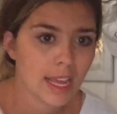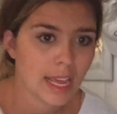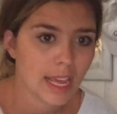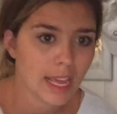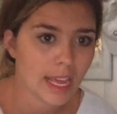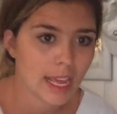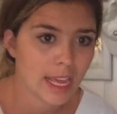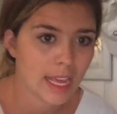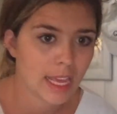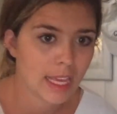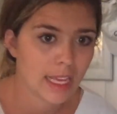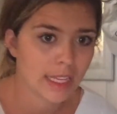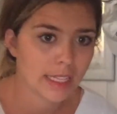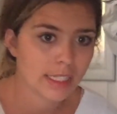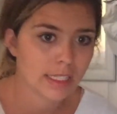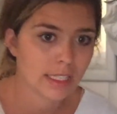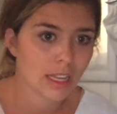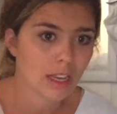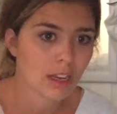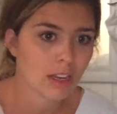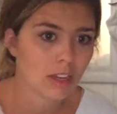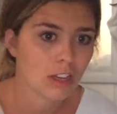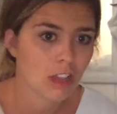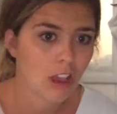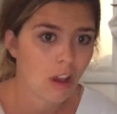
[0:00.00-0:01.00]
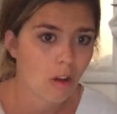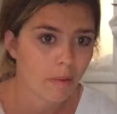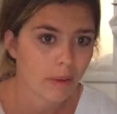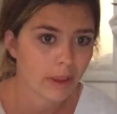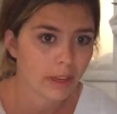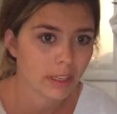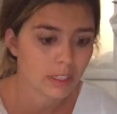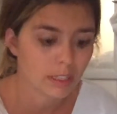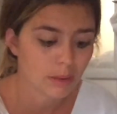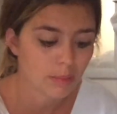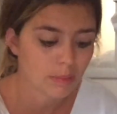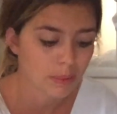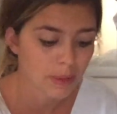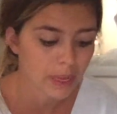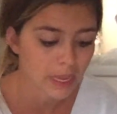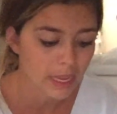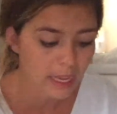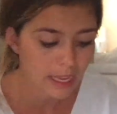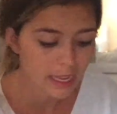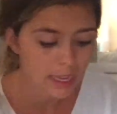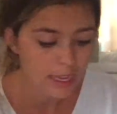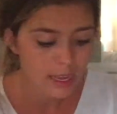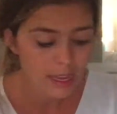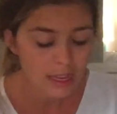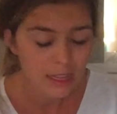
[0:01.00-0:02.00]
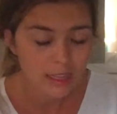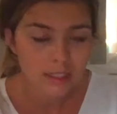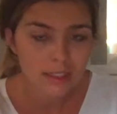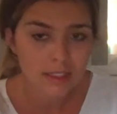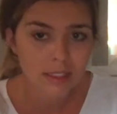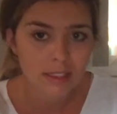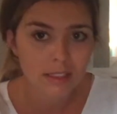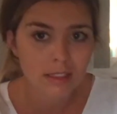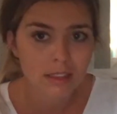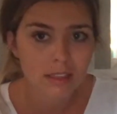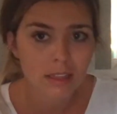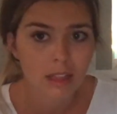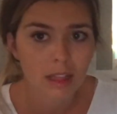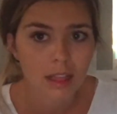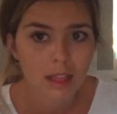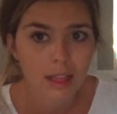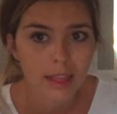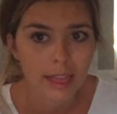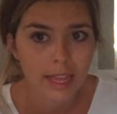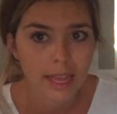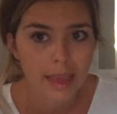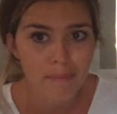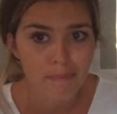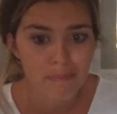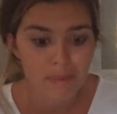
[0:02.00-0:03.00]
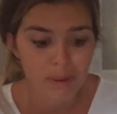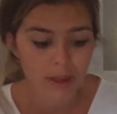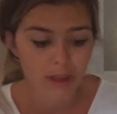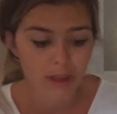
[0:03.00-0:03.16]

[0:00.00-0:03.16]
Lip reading: is going to be slip.